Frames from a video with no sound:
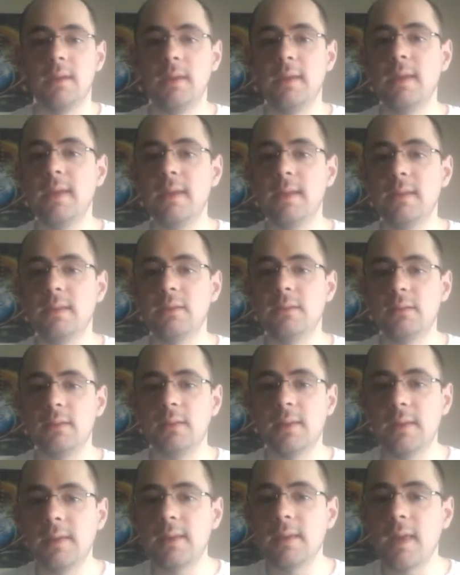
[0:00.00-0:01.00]

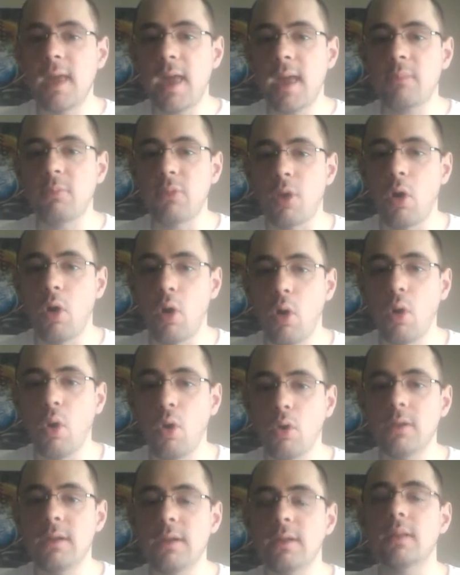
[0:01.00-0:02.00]
He kept
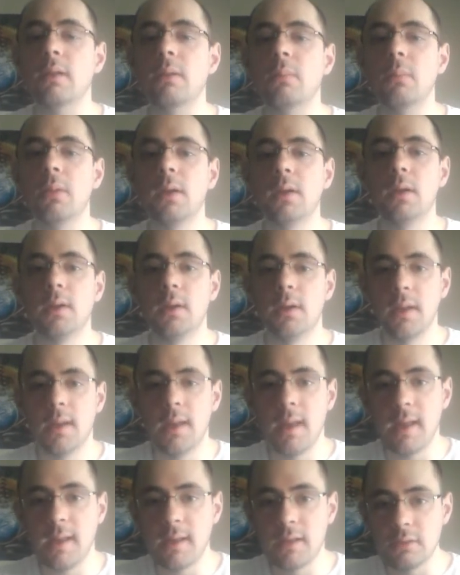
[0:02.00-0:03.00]
holding him
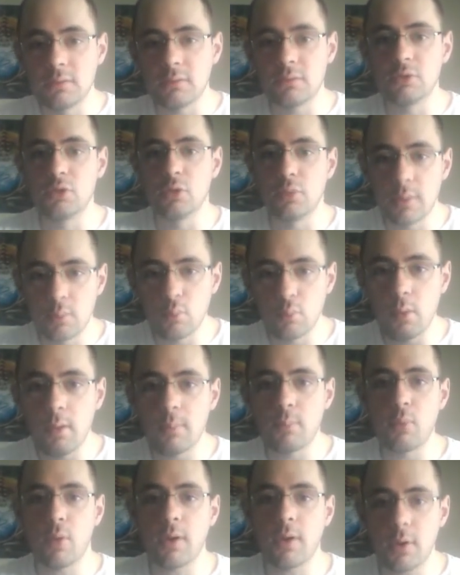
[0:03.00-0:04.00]
and doing
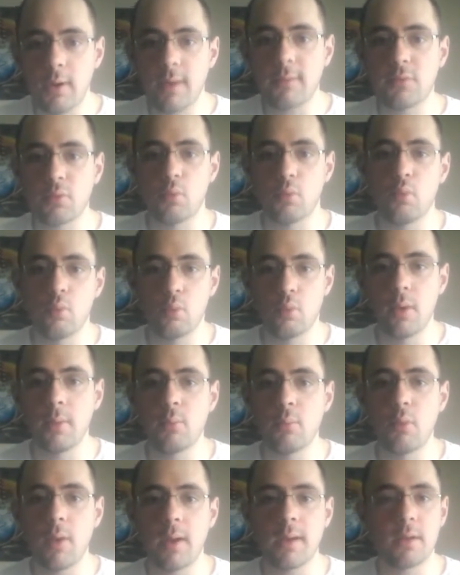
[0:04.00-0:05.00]
rib breaker after
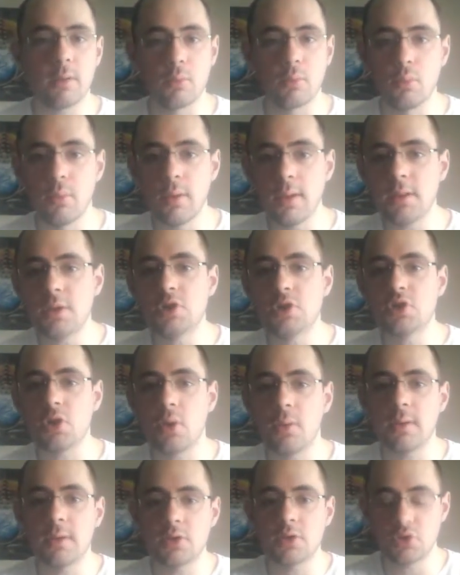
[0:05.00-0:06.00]
rib breaker, really
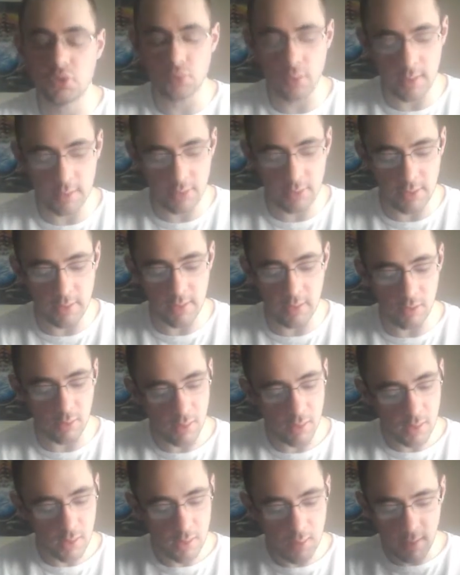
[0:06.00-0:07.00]
showing his strength
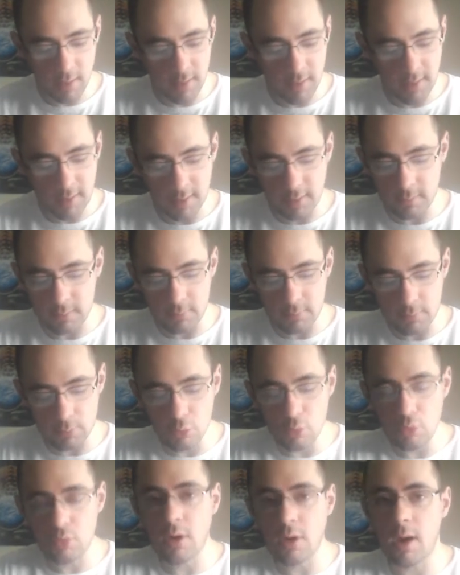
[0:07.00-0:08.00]
here.
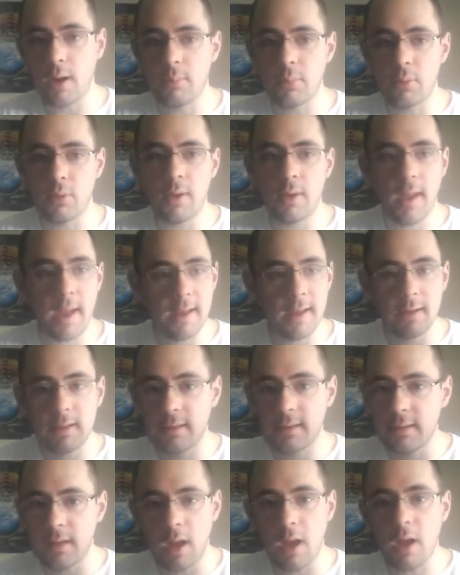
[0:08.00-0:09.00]
Luke Harper had
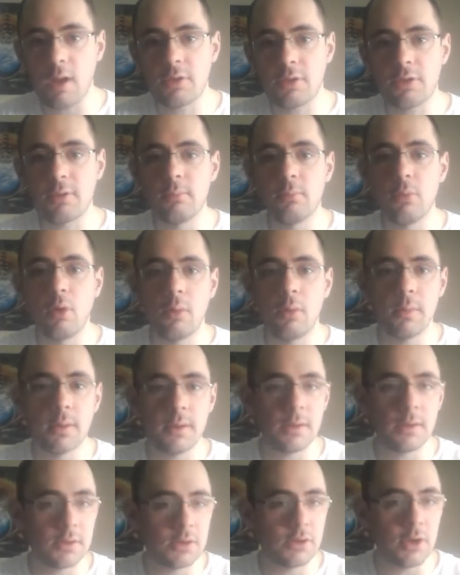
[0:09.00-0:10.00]
an awesome
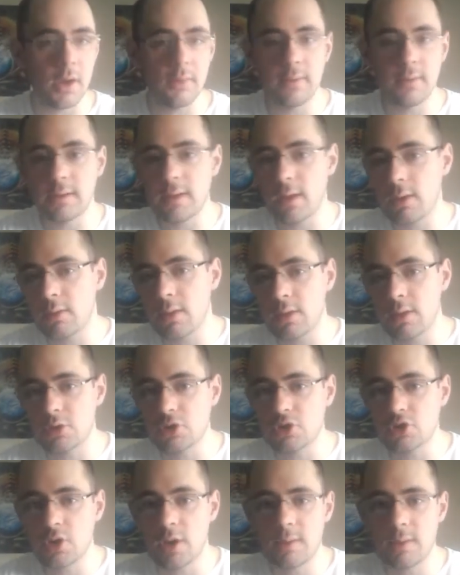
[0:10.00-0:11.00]
moment diving out on
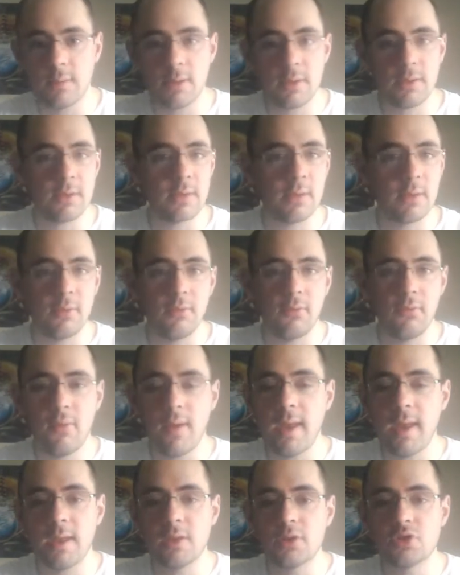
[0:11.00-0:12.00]
Sheamus, and the
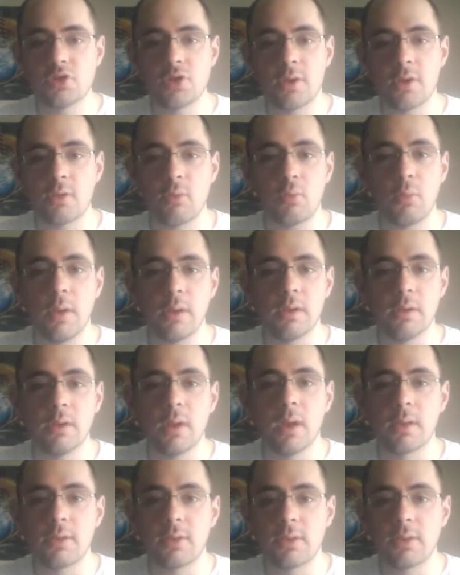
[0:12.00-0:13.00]
fans just went
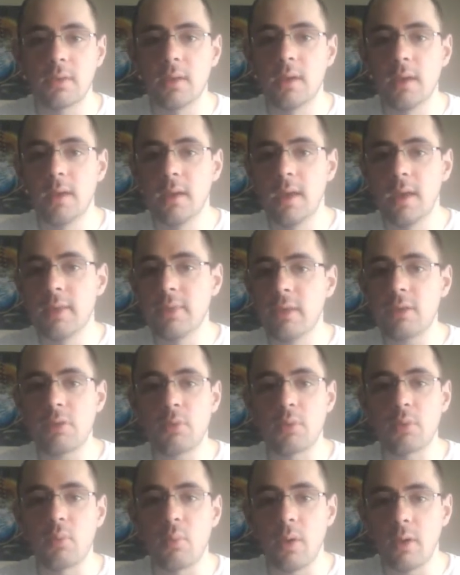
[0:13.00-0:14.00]
nuts. And this
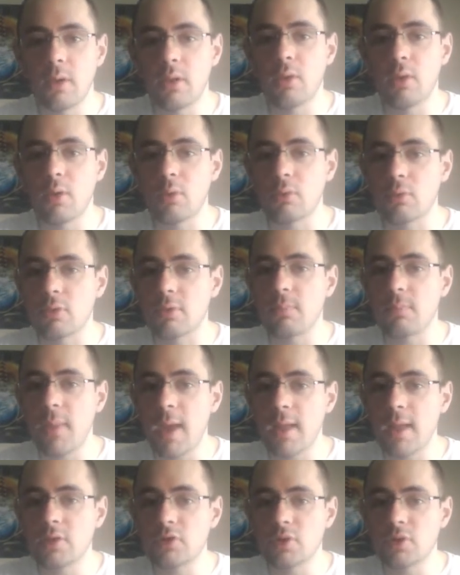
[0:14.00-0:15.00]
was one of those
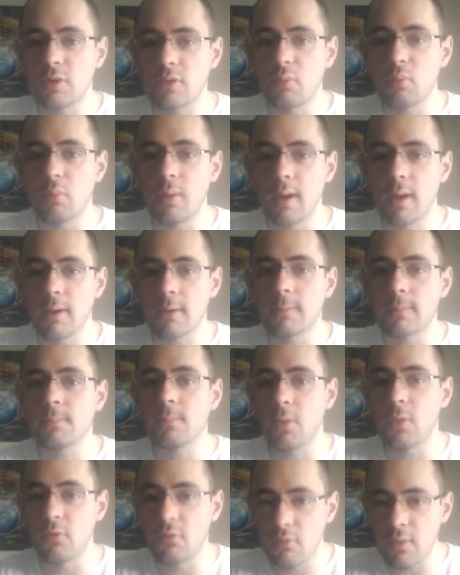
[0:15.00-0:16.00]
matches where
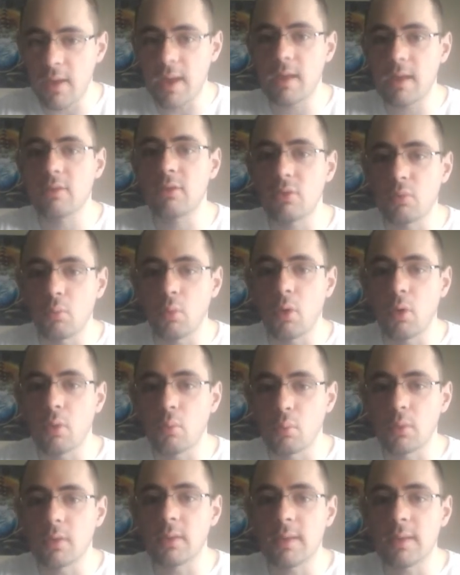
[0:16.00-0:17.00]
the fans were
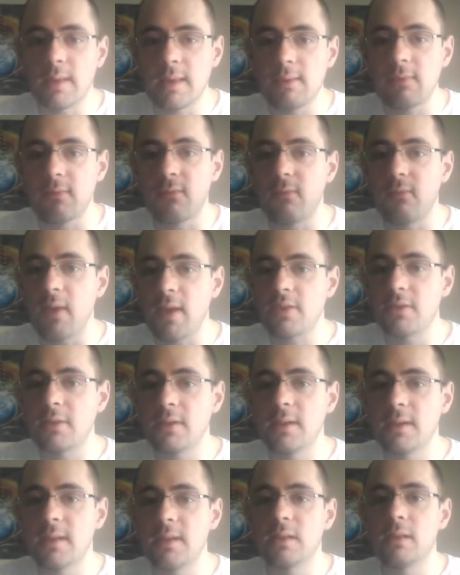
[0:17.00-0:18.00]
really
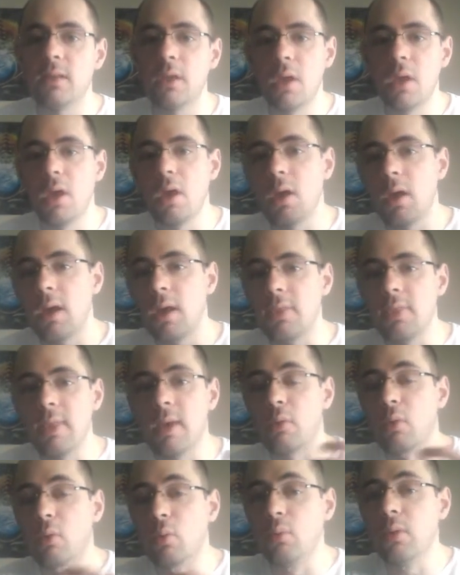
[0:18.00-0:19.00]
invested in, and
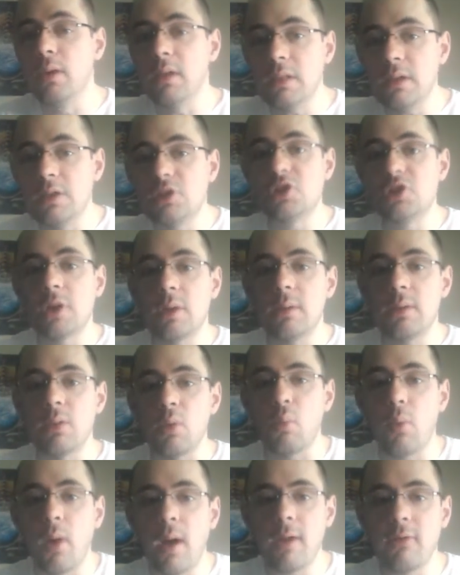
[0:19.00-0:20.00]
they were really cheering
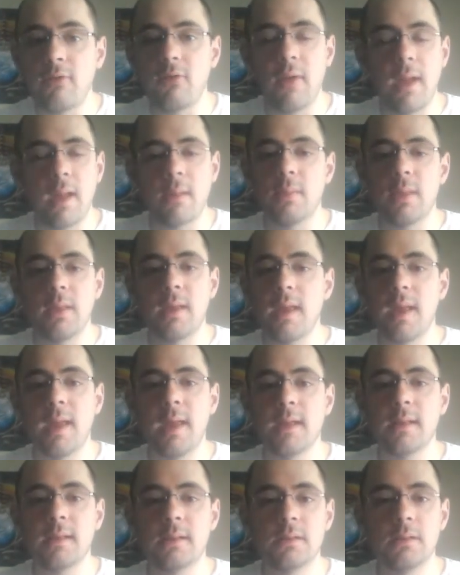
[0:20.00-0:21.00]
the Wyatt family.
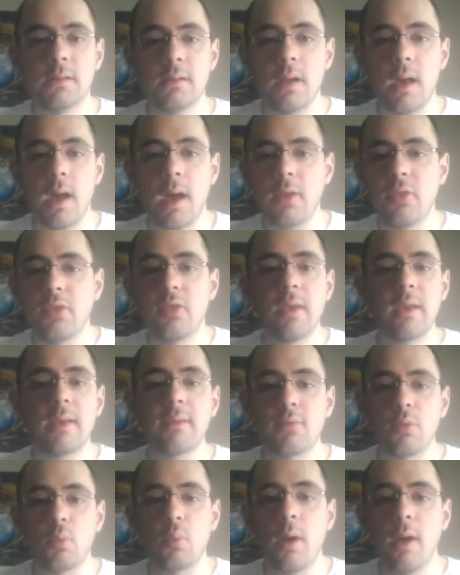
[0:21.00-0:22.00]
And I think
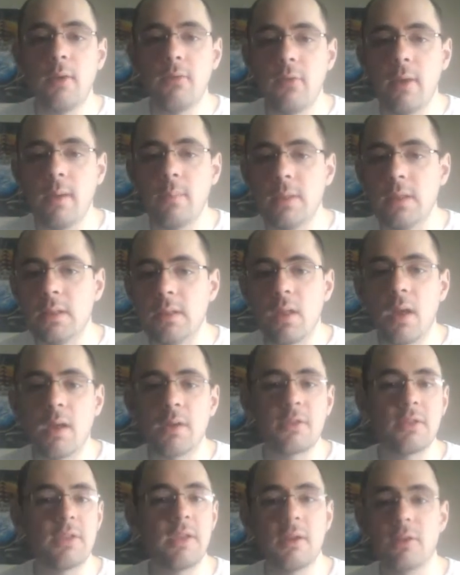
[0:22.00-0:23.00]
if the Wyatt family
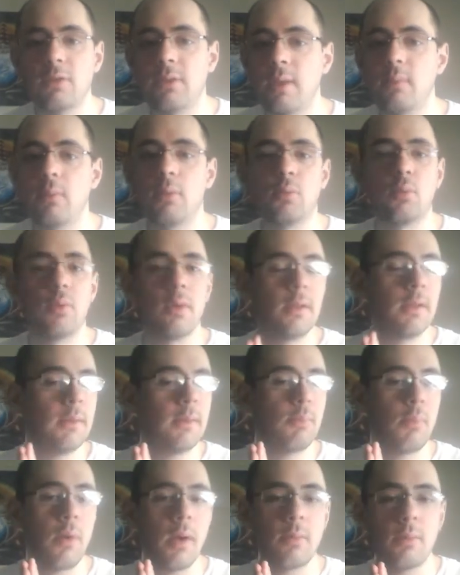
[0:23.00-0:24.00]
lost here, they would really
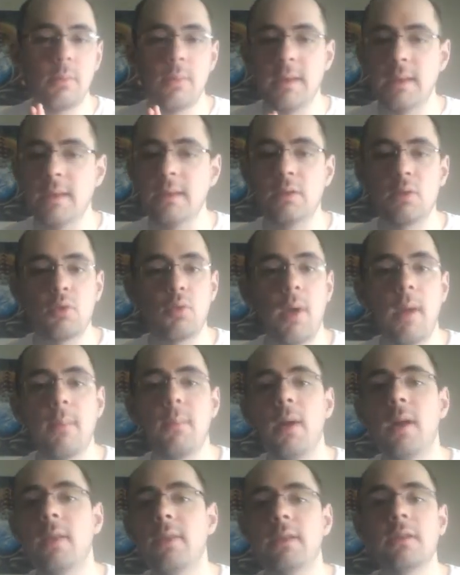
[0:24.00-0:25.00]
probably
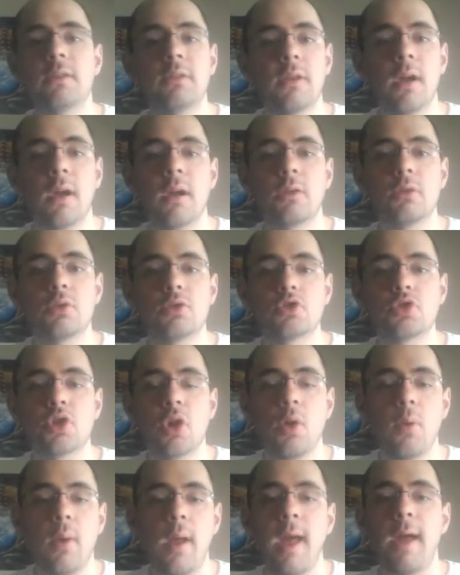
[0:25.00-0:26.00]
crap on the entire
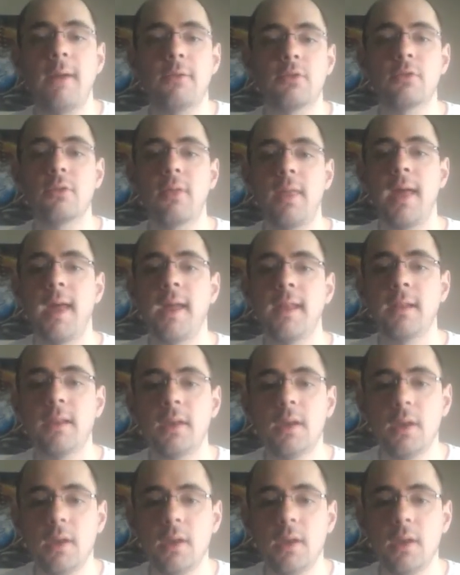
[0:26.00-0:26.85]
show after that.